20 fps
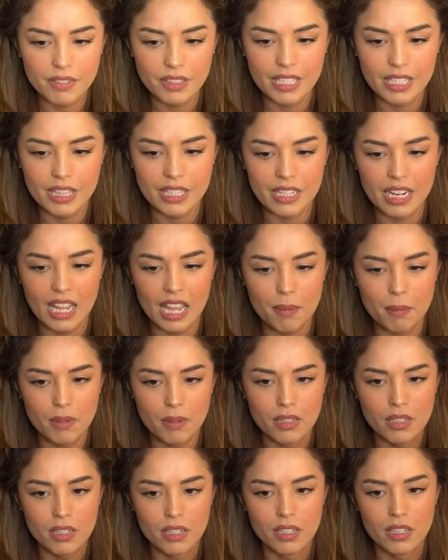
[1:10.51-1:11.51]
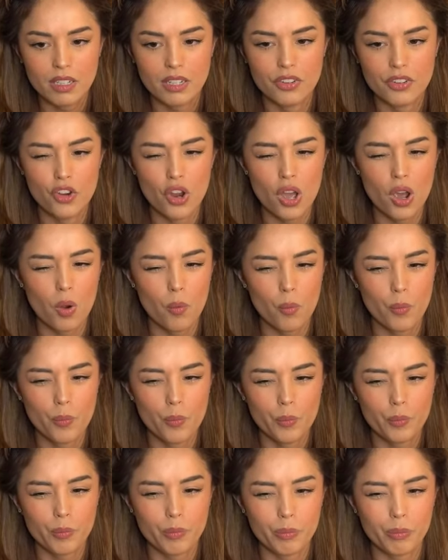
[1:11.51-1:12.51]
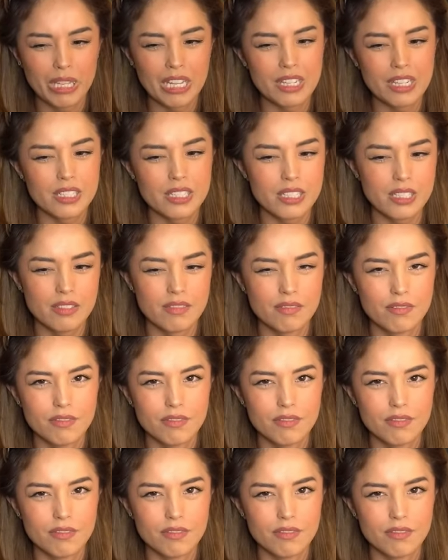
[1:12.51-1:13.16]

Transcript: Leak the name? No, because